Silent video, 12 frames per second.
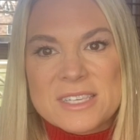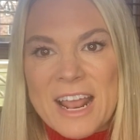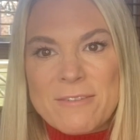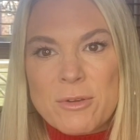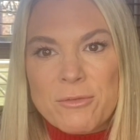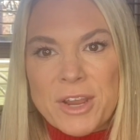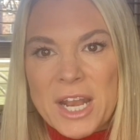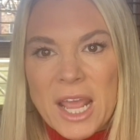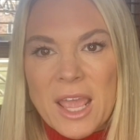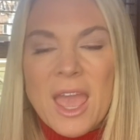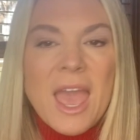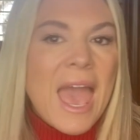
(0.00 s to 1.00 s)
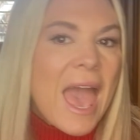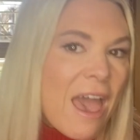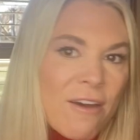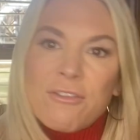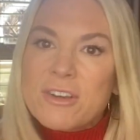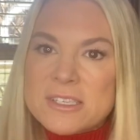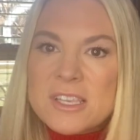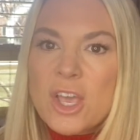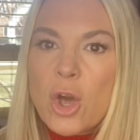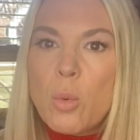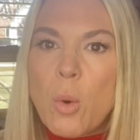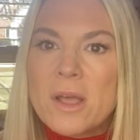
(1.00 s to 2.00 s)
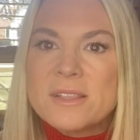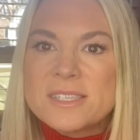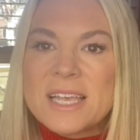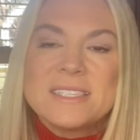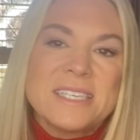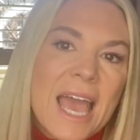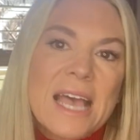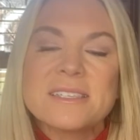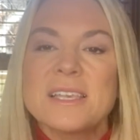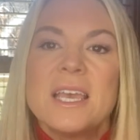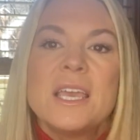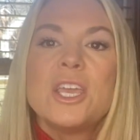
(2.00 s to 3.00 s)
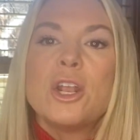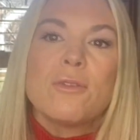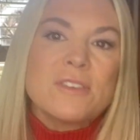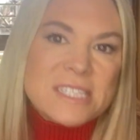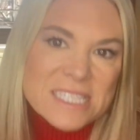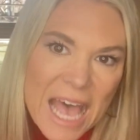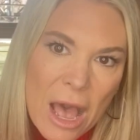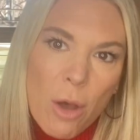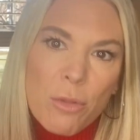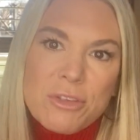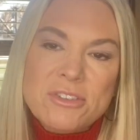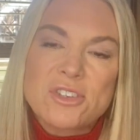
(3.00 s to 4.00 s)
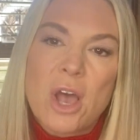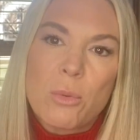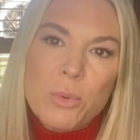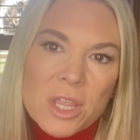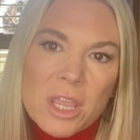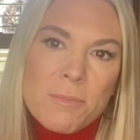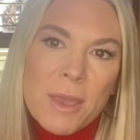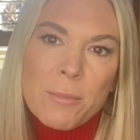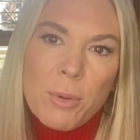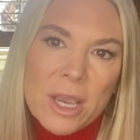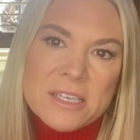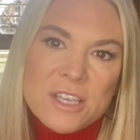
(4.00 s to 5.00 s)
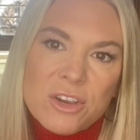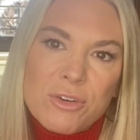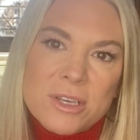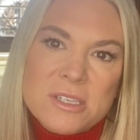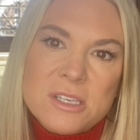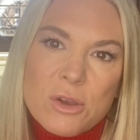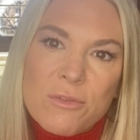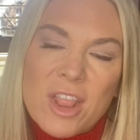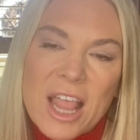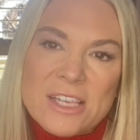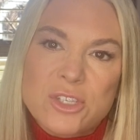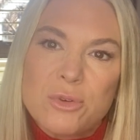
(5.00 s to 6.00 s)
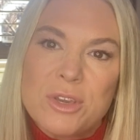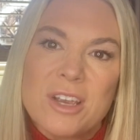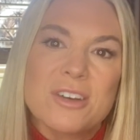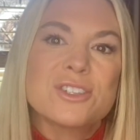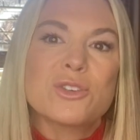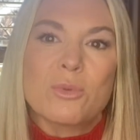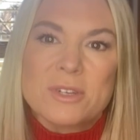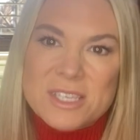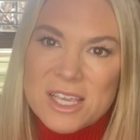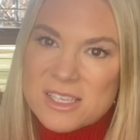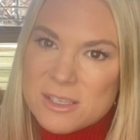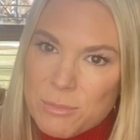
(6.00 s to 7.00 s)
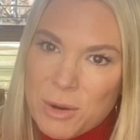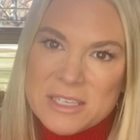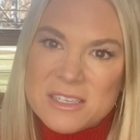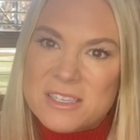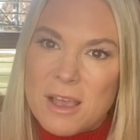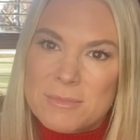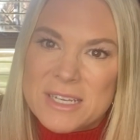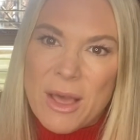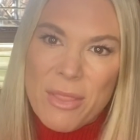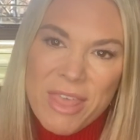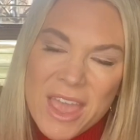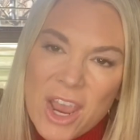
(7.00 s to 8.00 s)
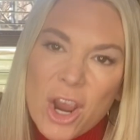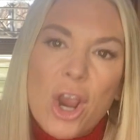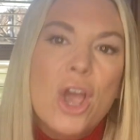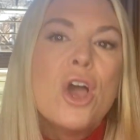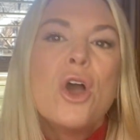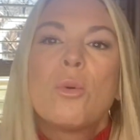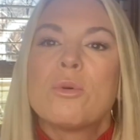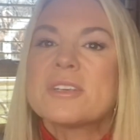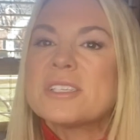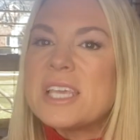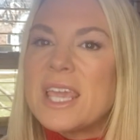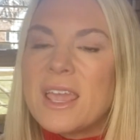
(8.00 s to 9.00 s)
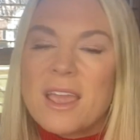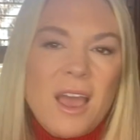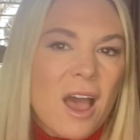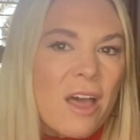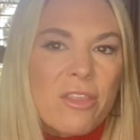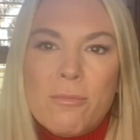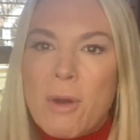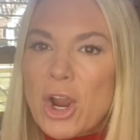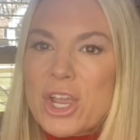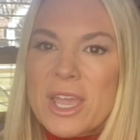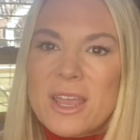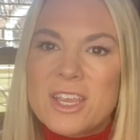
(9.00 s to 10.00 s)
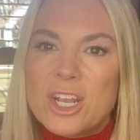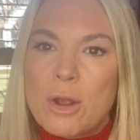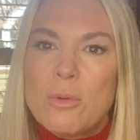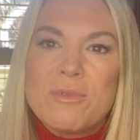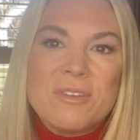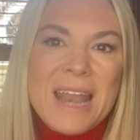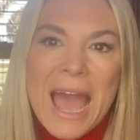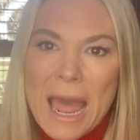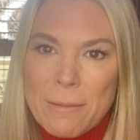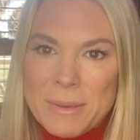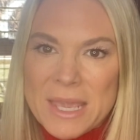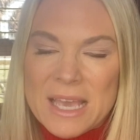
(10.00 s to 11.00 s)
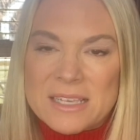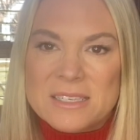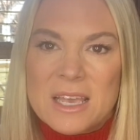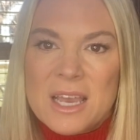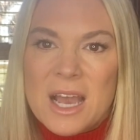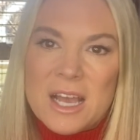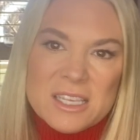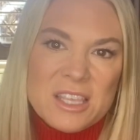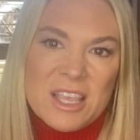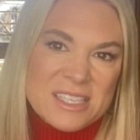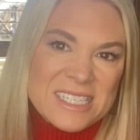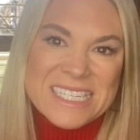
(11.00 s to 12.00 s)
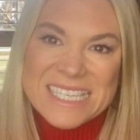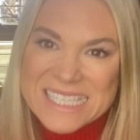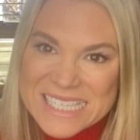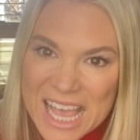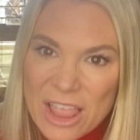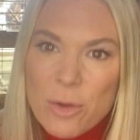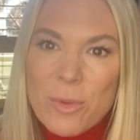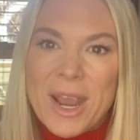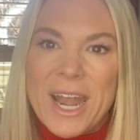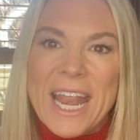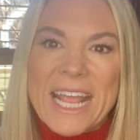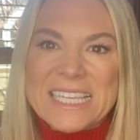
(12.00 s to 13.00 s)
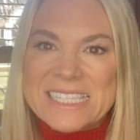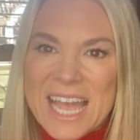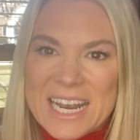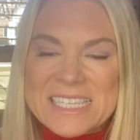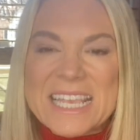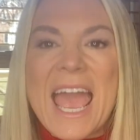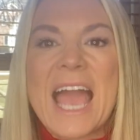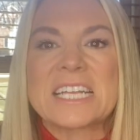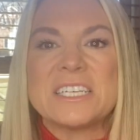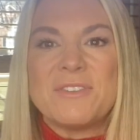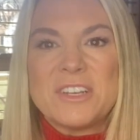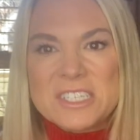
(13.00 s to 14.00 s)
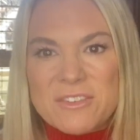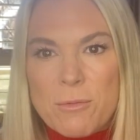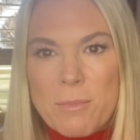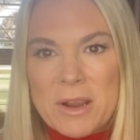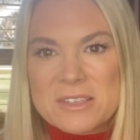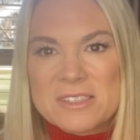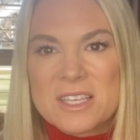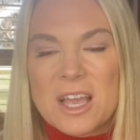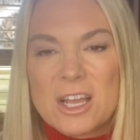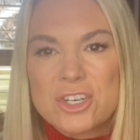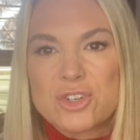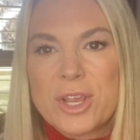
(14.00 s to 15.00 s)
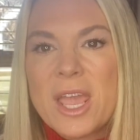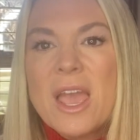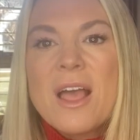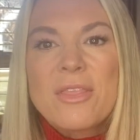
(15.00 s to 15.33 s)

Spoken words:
I've been reading, every single one says, yes, the South saw really big price increases over the last 2 years. So we're seeing some prices come down there. We're seeing the market, not be as, it's decelerating. It's not as active in different parts of the country.